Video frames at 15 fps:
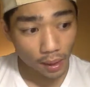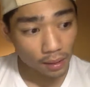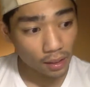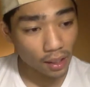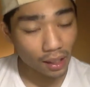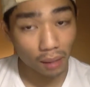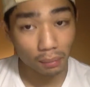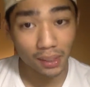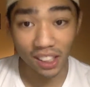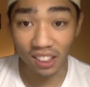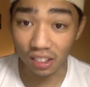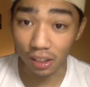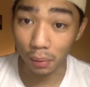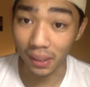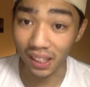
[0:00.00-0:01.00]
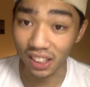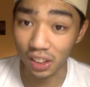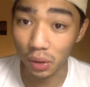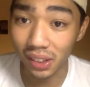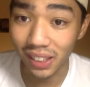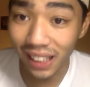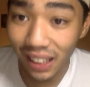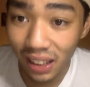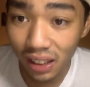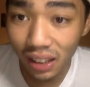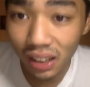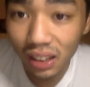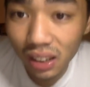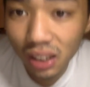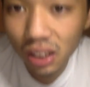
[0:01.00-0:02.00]
Then I'm telling you, man, you got
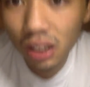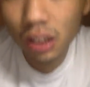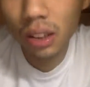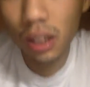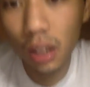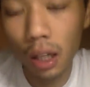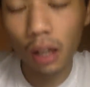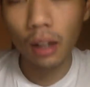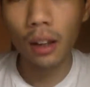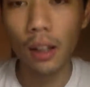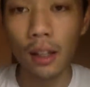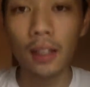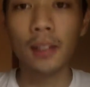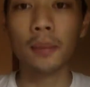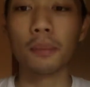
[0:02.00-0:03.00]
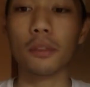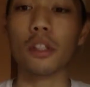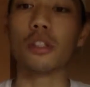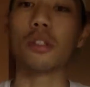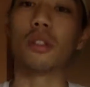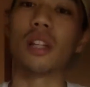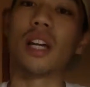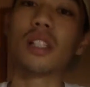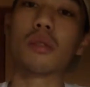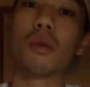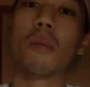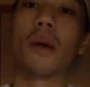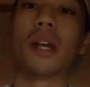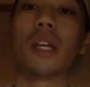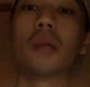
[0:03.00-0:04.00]
this. So that's
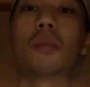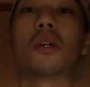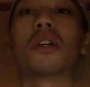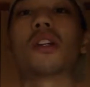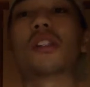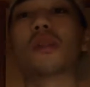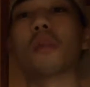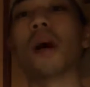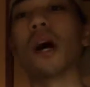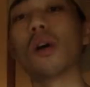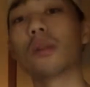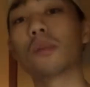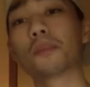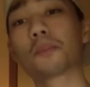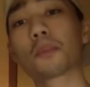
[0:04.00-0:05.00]
what my ebook is about.